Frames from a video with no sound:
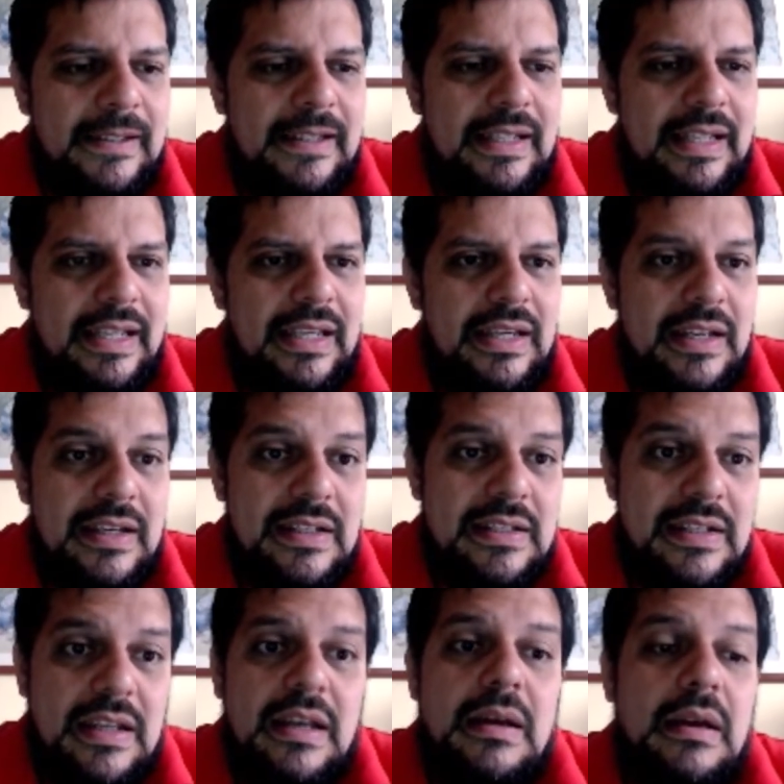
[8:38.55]
because
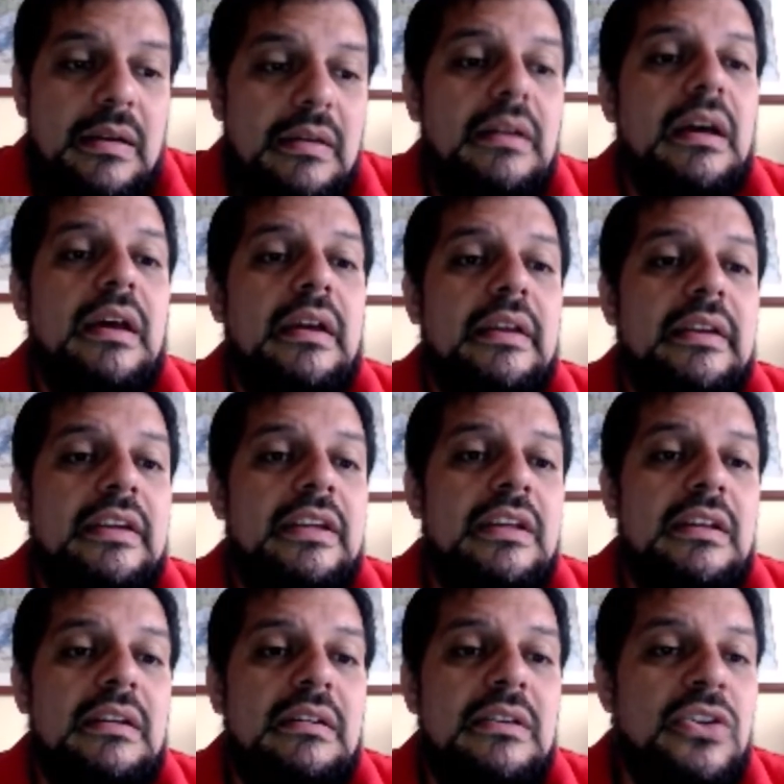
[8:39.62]

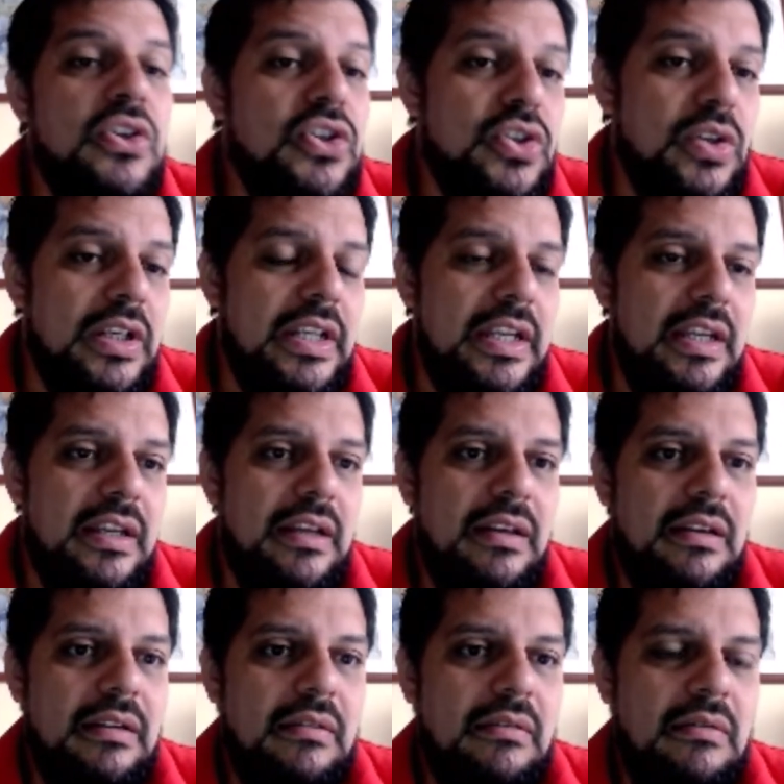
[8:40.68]
usually
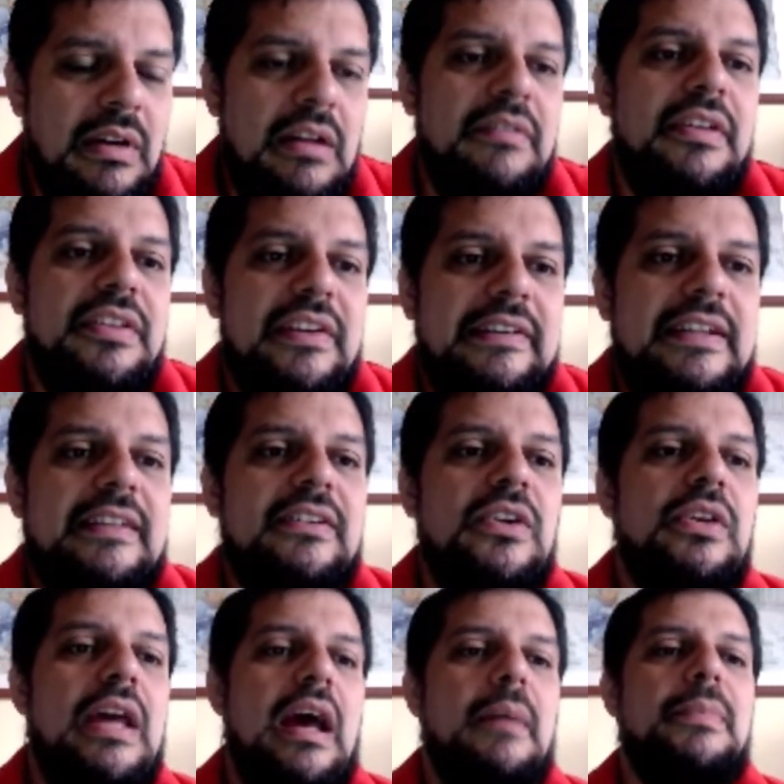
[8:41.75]
one of the things that could
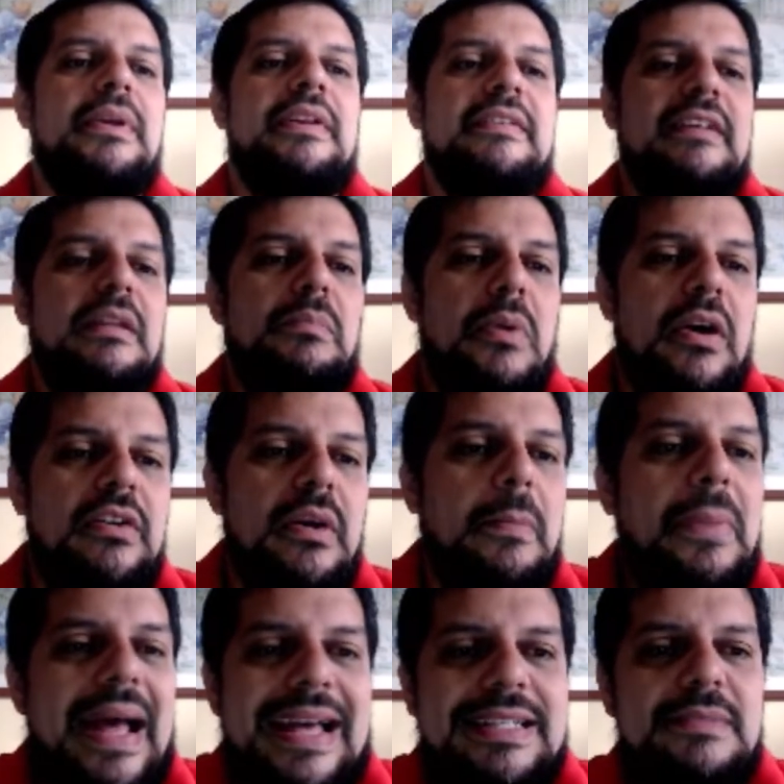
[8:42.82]
happen is that partner
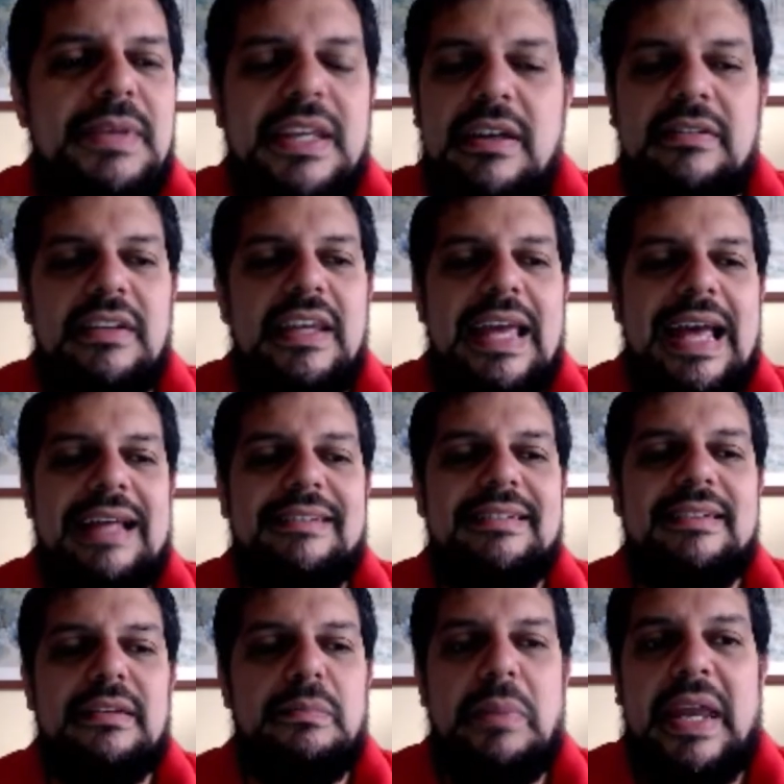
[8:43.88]
passed because he has
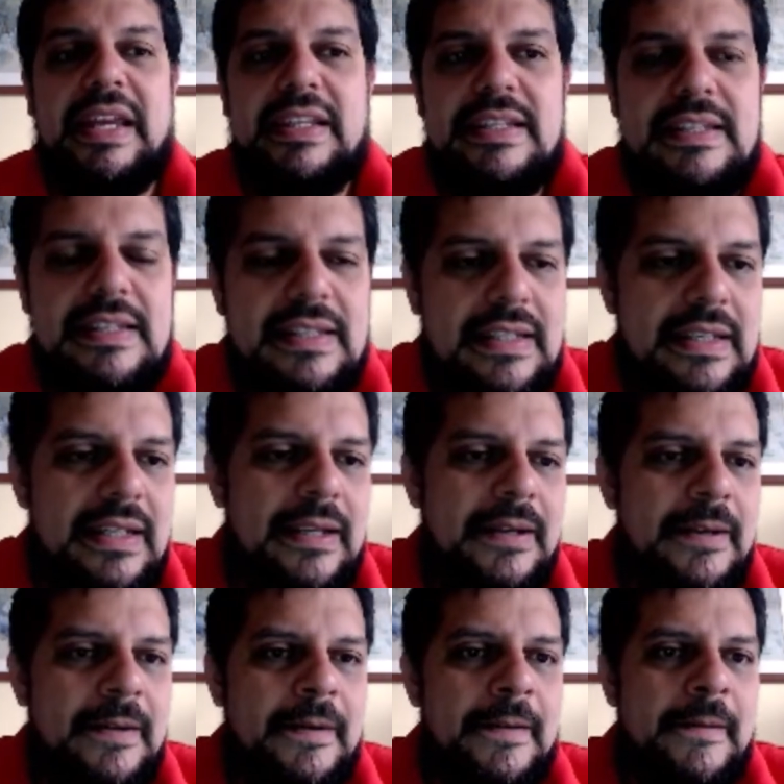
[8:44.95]
spades.
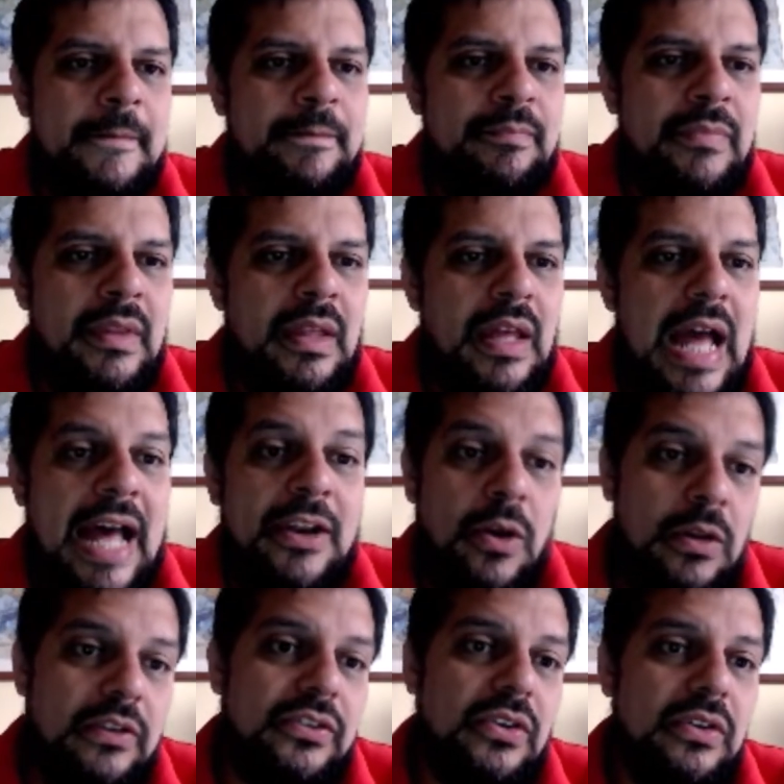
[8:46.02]
And
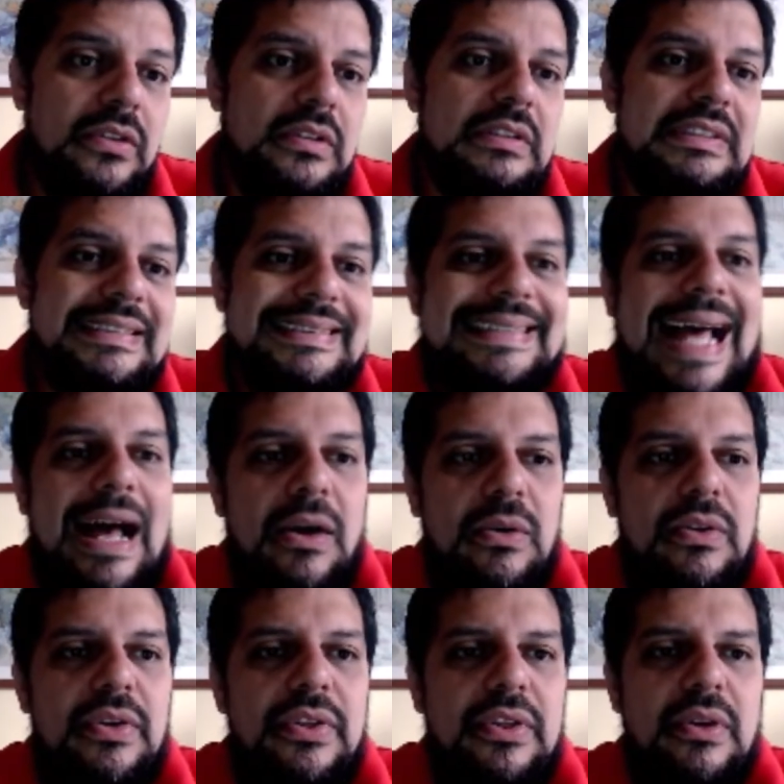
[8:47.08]
also,
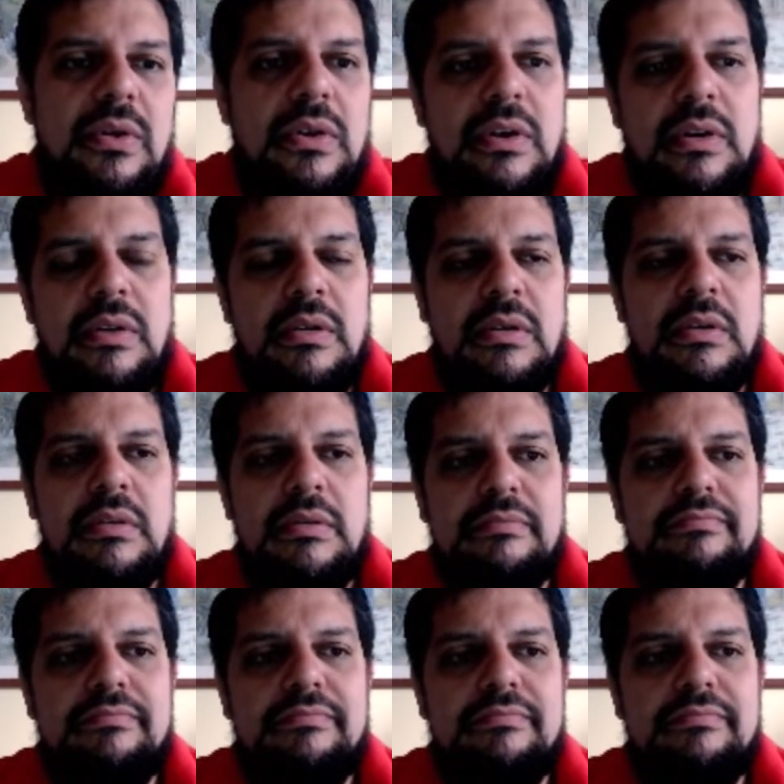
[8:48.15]
South or